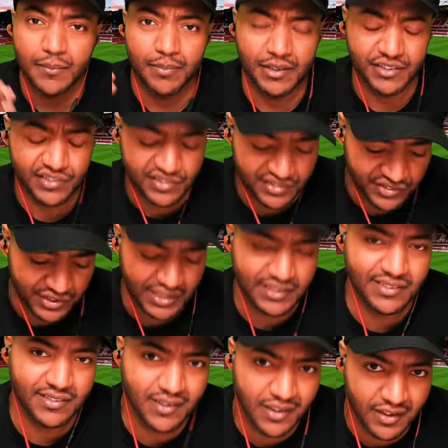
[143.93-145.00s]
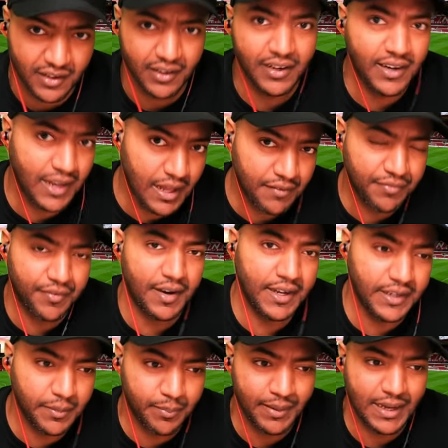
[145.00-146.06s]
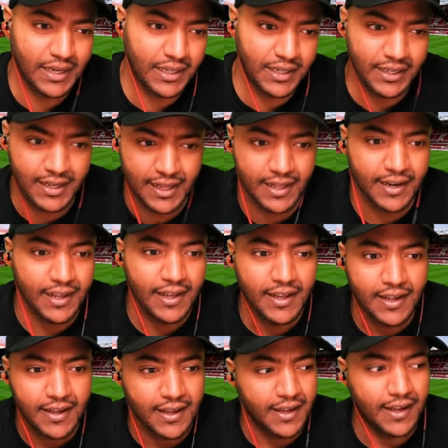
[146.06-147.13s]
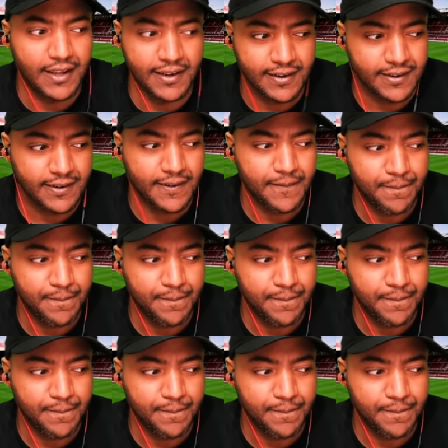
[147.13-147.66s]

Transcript: but just could not find the back of the net. And